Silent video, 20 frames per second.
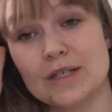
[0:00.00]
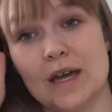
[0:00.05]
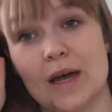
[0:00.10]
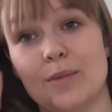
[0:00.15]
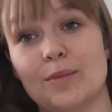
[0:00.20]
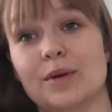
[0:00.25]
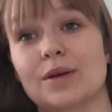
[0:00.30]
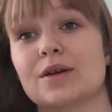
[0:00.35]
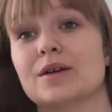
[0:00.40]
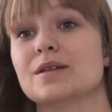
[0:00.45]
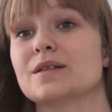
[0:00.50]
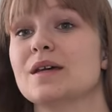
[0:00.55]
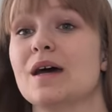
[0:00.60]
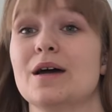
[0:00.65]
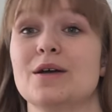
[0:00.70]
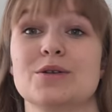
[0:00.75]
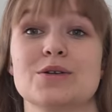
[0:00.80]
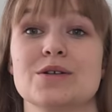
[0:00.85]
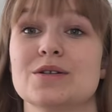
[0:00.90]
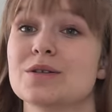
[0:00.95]
time, because
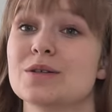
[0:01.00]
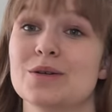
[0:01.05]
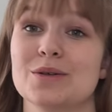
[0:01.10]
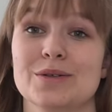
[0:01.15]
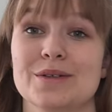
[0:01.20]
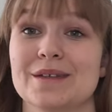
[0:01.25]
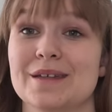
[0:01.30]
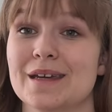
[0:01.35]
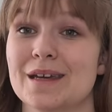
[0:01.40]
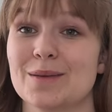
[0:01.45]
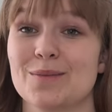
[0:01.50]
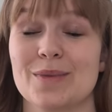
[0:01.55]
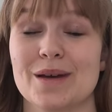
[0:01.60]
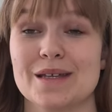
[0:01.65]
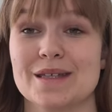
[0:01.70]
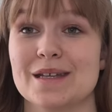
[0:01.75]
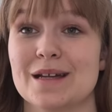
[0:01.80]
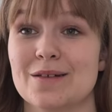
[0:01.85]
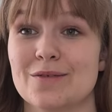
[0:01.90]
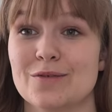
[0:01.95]
I just couldn't get
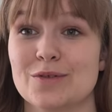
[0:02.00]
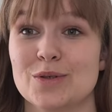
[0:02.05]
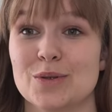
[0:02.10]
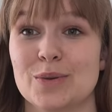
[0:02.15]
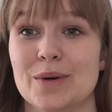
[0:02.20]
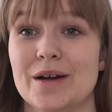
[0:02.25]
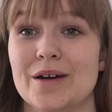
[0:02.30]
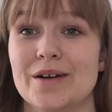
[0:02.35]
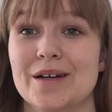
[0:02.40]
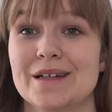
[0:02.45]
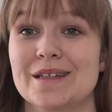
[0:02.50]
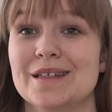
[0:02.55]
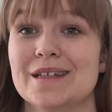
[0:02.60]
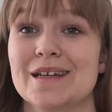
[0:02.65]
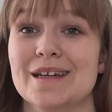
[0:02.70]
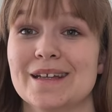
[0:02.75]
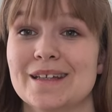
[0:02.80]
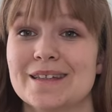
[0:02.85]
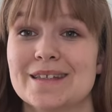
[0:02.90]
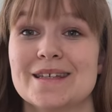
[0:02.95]
myself to wear it.
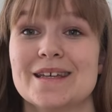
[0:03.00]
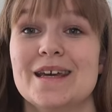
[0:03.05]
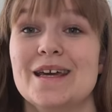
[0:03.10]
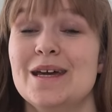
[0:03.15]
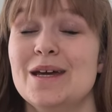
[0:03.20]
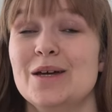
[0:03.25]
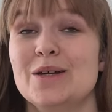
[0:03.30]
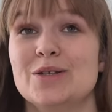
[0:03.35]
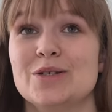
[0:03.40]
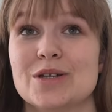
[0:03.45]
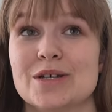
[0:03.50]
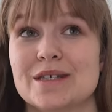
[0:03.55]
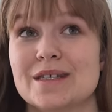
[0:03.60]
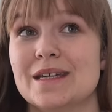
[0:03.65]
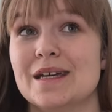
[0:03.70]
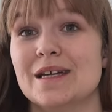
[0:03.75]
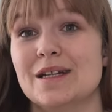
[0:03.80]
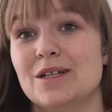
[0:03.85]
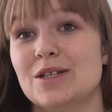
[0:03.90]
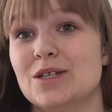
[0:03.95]
It just
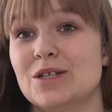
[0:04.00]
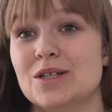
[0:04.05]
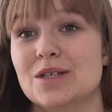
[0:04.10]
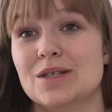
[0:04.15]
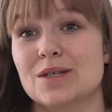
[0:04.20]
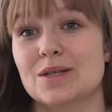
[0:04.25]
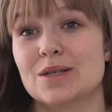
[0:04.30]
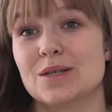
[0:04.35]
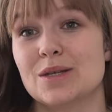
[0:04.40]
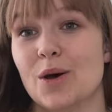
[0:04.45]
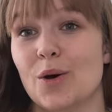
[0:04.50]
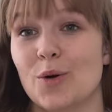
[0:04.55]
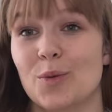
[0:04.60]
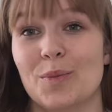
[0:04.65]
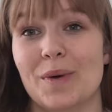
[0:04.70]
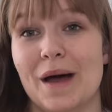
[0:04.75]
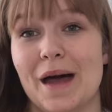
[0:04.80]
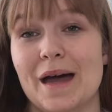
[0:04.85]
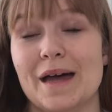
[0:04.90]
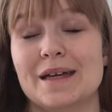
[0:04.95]
itched so
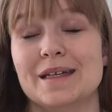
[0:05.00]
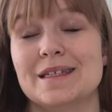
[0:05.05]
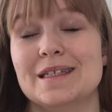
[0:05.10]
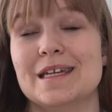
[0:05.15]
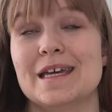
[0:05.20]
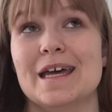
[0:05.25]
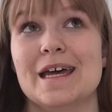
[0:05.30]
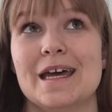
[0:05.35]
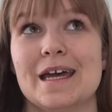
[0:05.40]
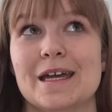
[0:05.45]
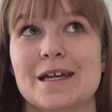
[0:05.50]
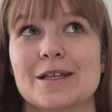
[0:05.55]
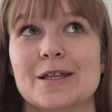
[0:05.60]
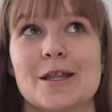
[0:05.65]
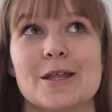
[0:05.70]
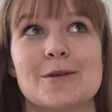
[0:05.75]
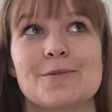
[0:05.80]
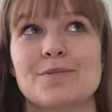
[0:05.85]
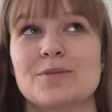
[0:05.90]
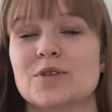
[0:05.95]
bad and
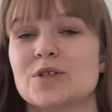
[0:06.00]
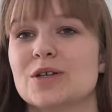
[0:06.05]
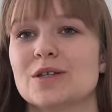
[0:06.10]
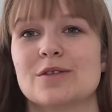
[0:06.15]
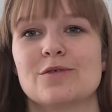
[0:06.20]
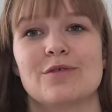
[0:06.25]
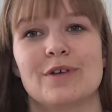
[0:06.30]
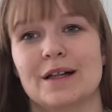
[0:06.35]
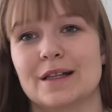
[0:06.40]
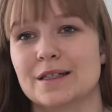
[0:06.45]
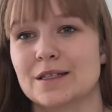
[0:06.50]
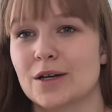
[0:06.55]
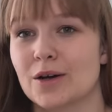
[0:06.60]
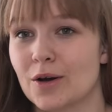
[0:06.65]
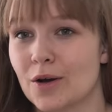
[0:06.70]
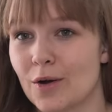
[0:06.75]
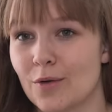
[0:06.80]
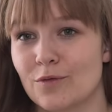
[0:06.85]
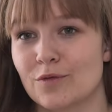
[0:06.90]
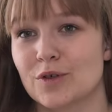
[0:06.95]
just felt
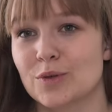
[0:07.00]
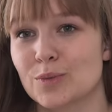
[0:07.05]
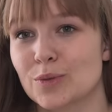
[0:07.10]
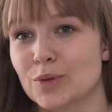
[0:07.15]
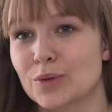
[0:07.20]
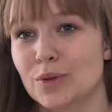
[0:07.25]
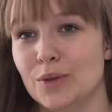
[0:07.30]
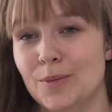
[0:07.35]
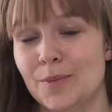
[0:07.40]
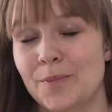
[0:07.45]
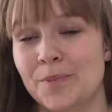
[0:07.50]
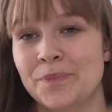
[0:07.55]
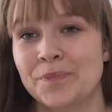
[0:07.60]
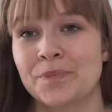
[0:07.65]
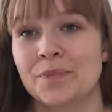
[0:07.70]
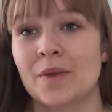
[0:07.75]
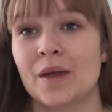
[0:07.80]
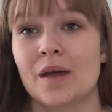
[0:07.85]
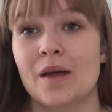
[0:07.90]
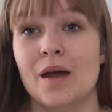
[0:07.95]
uncomfortable.
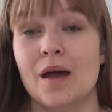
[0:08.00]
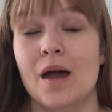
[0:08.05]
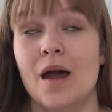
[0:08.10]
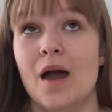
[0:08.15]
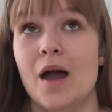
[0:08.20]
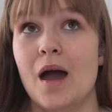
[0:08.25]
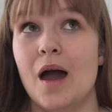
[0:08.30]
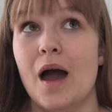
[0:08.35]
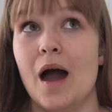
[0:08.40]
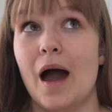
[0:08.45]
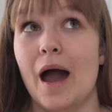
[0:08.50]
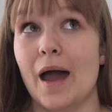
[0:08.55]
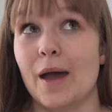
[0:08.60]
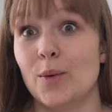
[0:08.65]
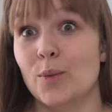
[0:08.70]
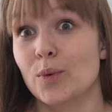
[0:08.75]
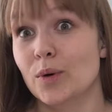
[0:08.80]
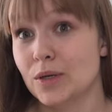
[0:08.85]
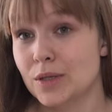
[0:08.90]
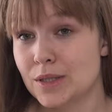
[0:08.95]
I
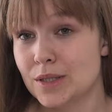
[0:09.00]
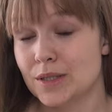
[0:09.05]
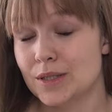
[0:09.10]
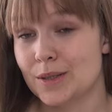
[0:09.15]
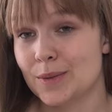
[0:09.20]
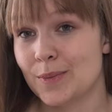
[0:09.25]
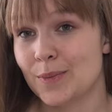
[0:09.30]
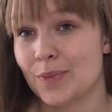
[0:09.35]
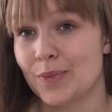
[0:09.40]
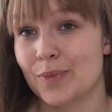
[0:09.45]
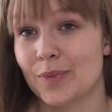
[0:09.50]
was